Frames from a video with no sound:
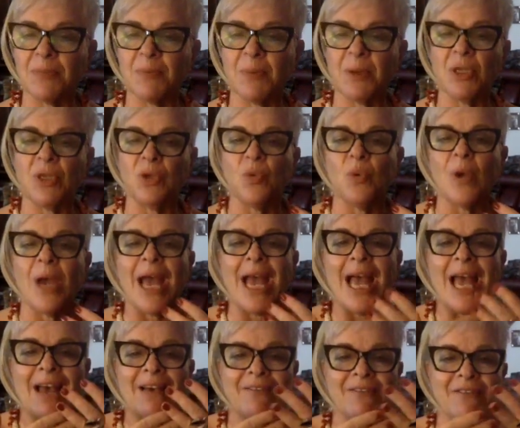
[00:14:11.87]
but you
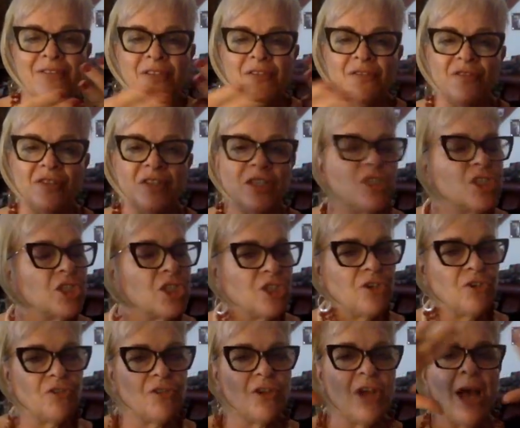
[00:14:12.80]
have the vision
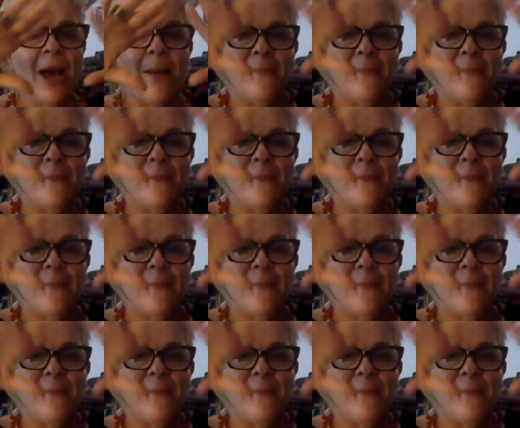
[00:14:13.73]
of